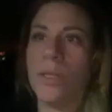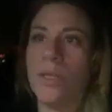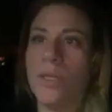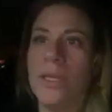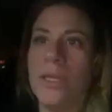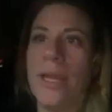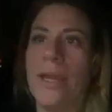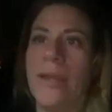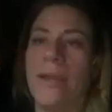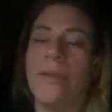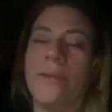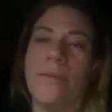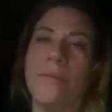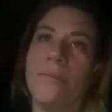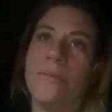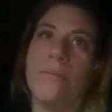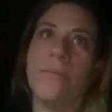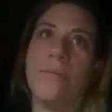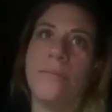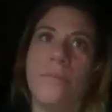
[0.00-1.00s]
like,
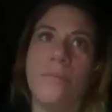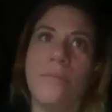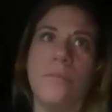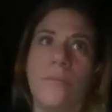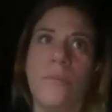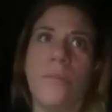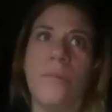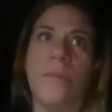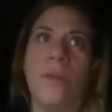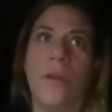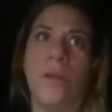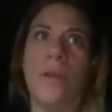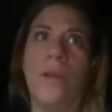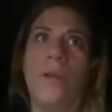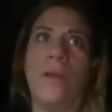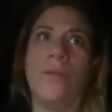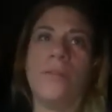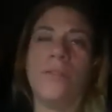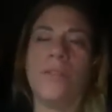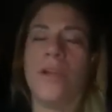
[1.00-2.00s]

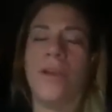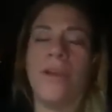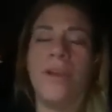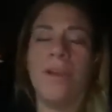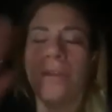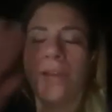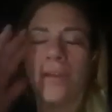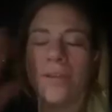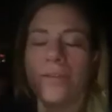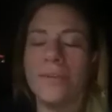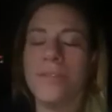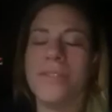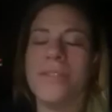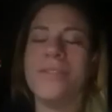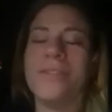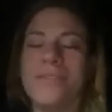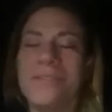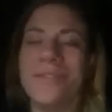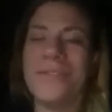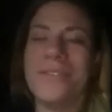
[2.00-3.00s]
sorry, I just